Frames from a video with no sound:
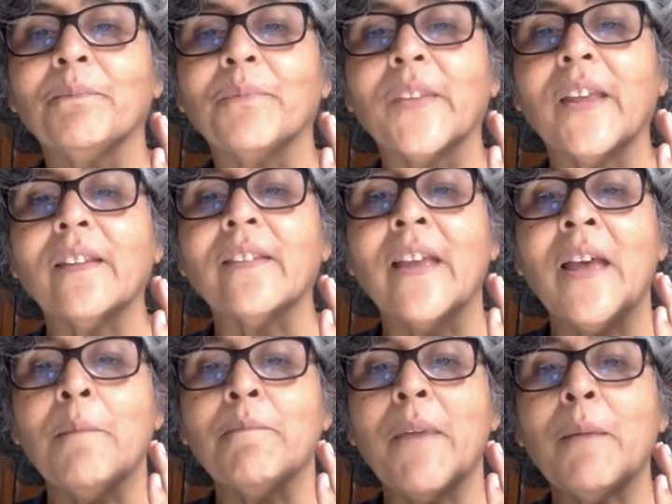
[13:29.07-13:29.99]
Yes,
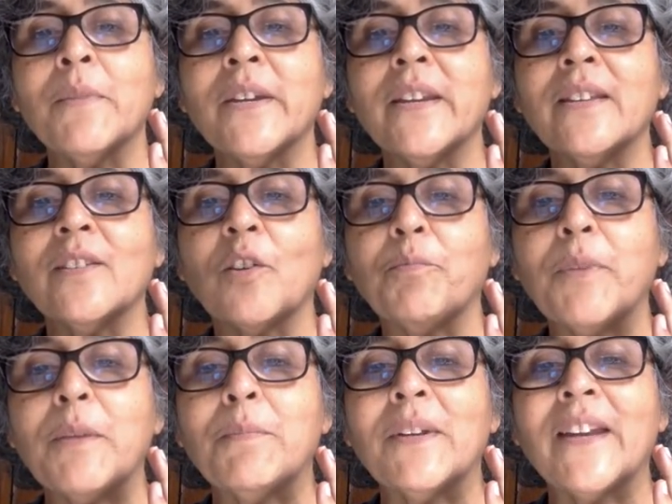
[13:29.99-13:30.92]
memories of
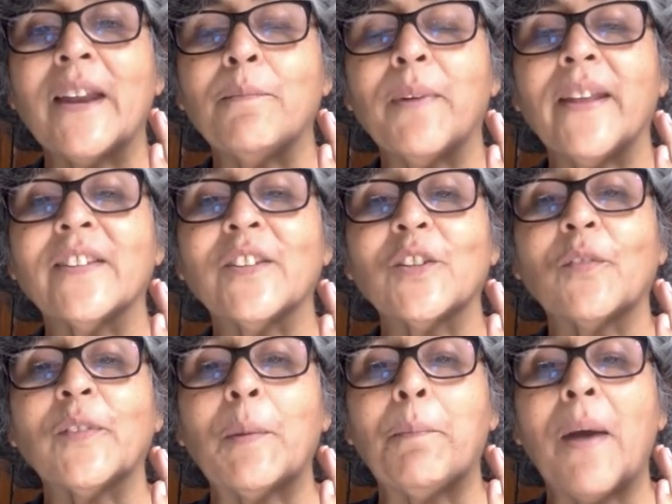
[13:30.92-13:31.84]
people and places
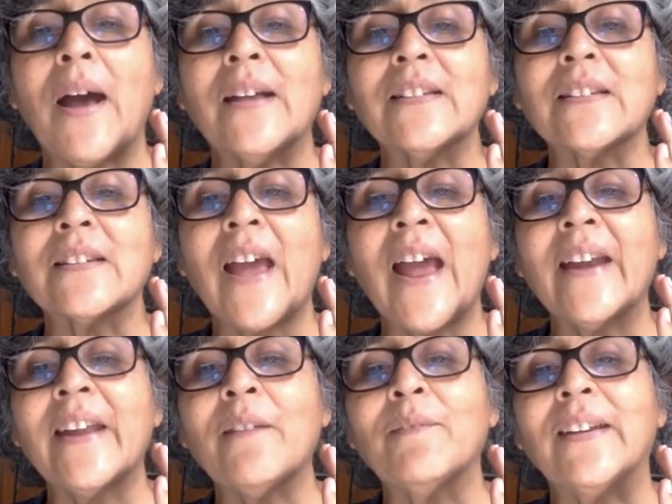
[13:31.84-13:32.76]
of the past,
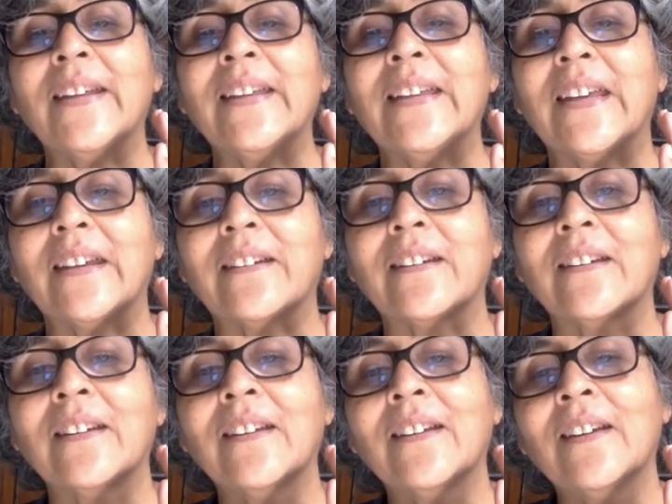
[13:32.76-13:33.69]
and I've linked it
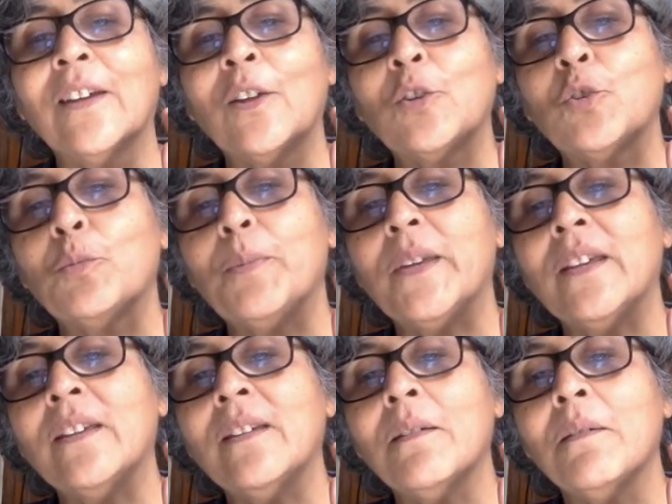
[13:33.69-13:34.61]
to
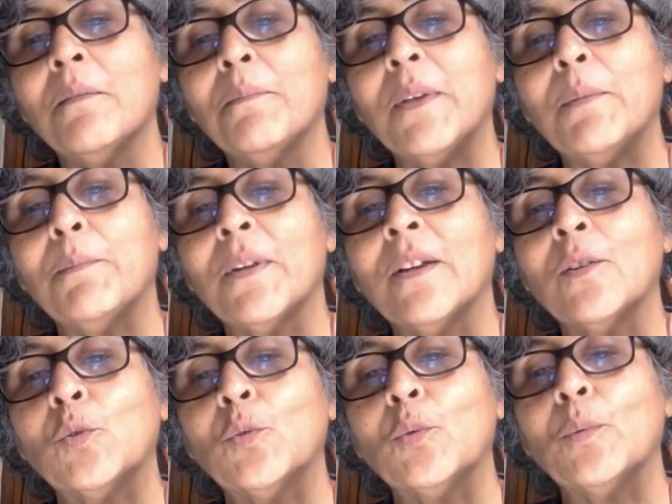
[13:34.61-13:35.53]
be people
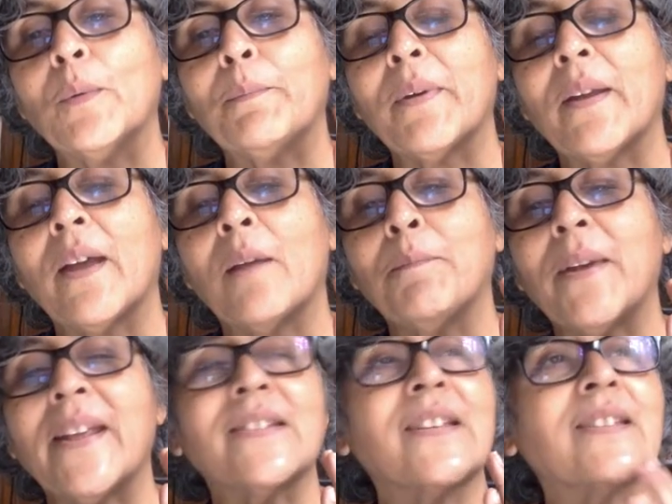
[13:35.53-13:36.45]
who and
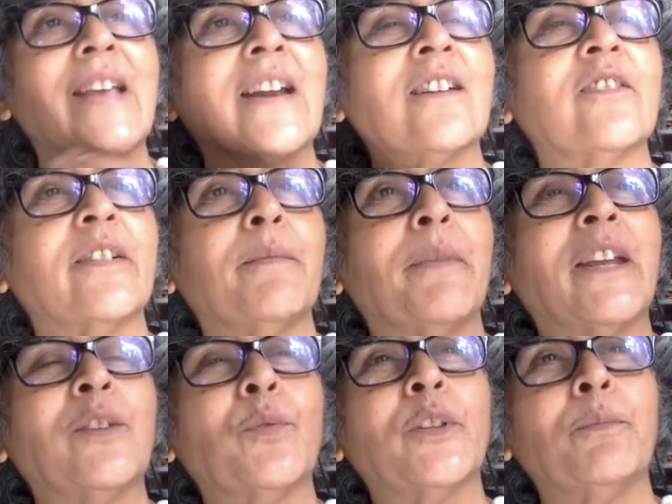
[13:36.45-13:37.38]
places that will
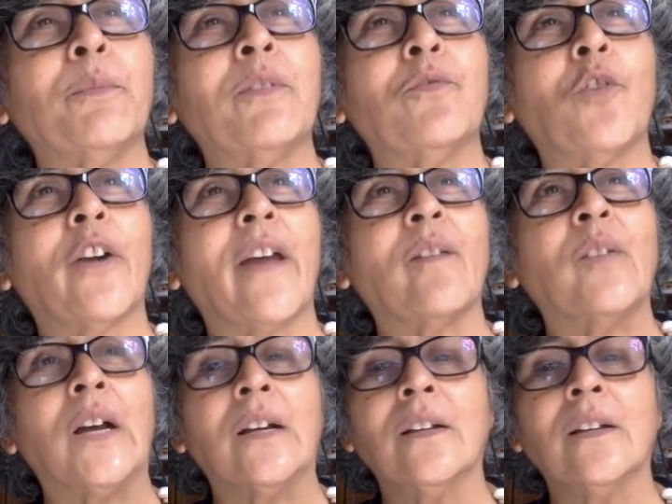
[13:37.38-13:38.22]
remain with me forever.